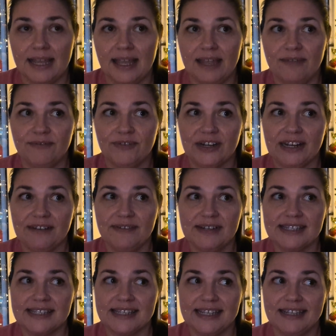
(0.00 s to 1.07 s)
And
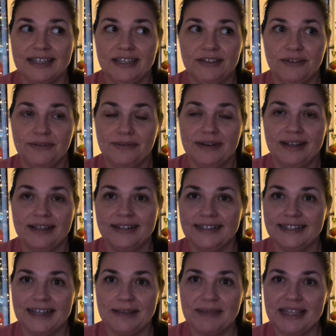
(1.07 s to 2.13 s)
forgiveness, you don't,
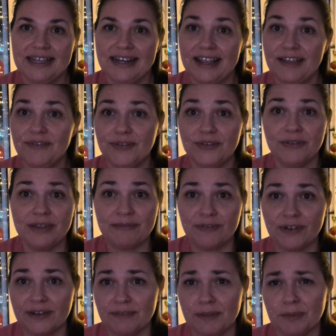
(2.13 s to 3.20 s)
I mean, if you can
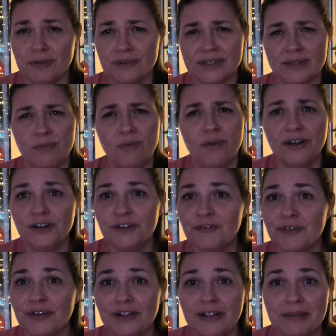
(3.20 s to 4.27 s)
forgive the person,
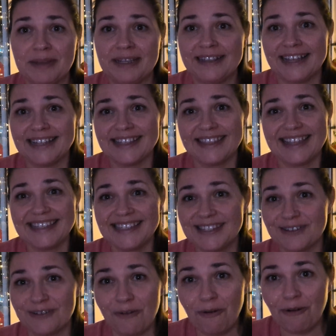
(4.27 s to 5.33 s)
wonderful. I mean, that's
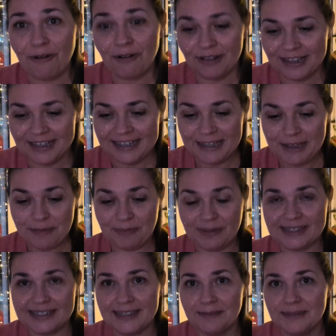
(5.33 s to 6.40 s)
the goal.
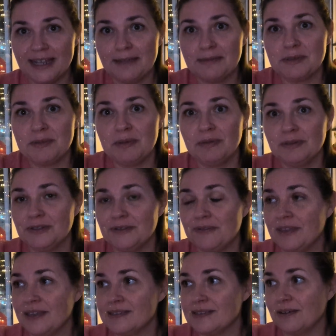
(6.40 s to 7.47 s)
But sometimes people do
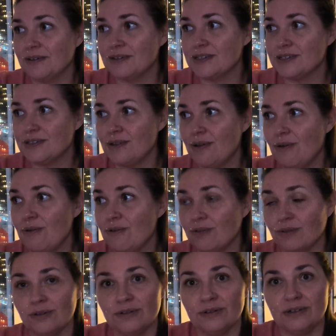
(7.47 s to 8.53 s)
things that are so
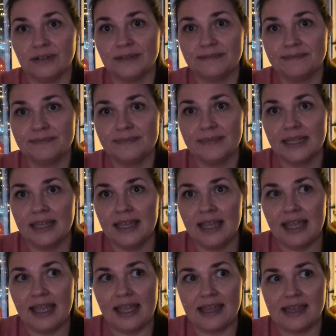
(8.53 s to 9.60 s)
cruel,
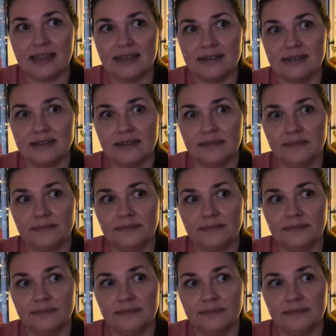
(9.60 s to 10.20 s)
and